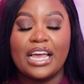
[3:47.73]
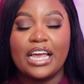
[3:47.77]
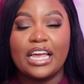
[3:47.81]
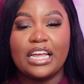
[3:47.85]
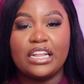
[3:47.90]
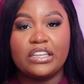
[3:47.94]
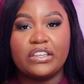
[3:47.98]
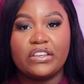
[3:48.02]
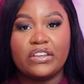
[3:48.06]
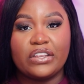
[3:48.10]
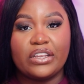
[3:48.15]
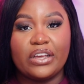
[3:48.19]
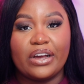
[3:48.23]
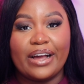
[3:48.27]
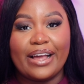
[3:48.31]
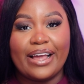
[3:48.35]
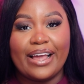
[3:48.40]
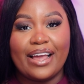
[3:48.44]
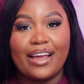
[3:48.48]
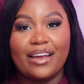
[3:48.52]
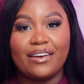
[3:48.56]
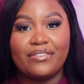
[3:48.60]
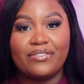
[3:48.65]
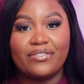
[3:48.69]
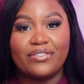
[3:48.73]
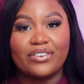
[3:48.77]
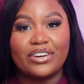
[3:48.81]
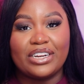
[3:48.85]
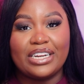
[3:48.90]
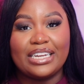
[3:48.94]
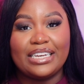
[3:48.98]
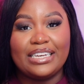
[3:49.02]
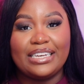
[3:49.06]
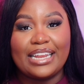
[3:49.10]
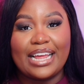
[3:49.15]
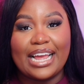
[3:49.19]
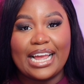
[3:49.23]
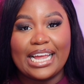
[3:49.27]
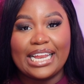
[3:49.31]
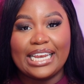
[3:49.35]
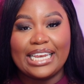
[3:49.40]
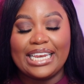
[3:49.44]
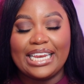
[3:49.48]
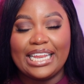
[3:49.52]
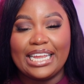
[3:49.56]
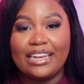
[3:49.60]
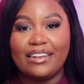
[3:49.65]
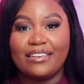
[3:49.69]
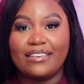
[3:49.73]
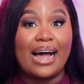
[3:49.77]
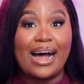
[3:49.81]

into your everyday needs.